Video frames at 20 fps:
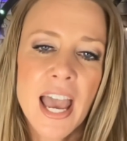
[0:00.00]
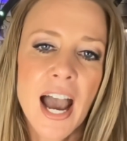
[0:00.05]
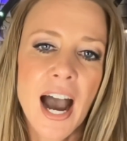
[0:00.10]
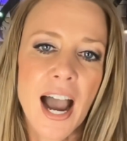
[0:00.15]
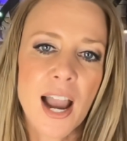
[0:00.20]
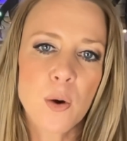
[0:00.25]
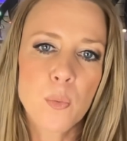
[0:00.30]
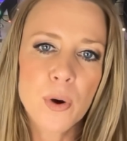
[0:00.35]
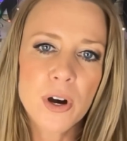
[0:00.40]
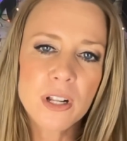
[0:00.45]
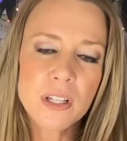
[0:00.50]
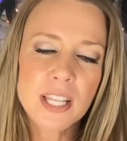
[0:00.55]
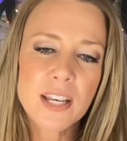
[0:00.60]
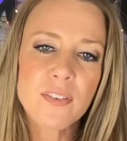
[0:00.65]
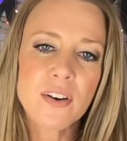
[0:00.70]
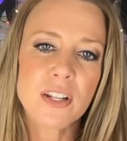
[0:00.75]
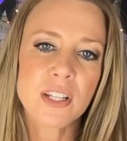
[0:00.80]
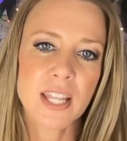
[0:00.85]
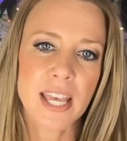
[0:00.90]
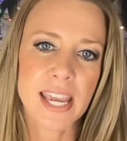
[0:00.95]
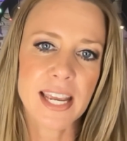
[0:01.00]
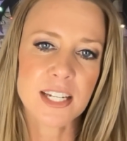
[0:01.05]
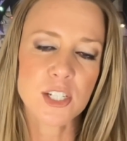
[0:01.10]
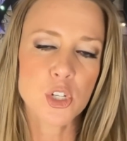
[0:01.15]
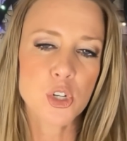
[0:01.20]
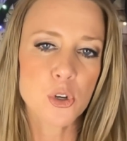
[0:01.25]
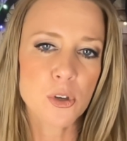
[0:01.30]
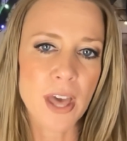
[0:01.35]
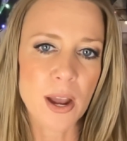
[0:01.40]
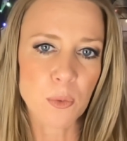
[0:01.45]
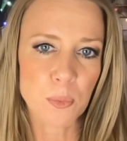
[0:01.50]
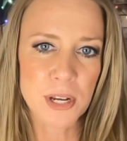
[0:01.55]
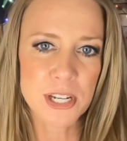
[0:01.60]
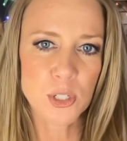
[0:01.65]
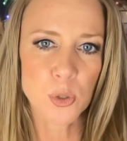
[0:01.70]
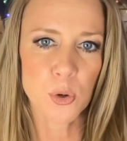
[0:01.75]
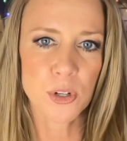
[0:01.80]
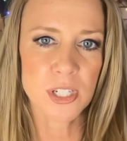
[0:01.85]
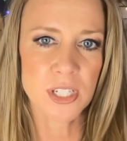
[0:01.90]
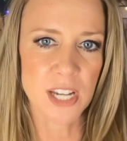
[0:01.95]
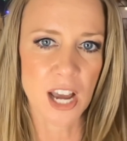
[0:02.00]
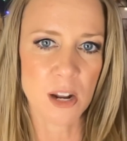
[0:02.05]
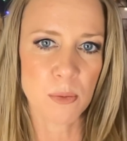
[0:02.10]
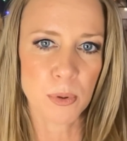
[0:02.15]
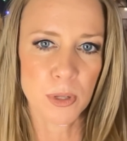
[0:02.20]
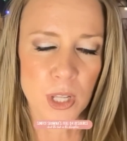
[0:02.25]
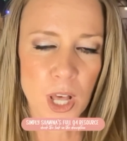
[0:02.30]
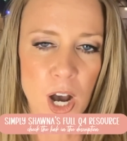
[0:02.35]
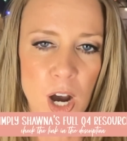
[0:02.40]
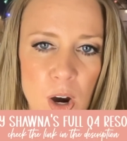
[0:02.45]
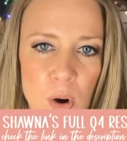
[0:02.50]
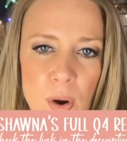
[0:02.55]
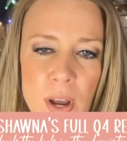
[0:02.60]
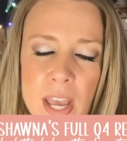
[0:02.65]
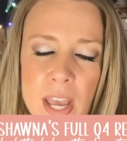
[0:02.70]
I will leave a link to that resource down below.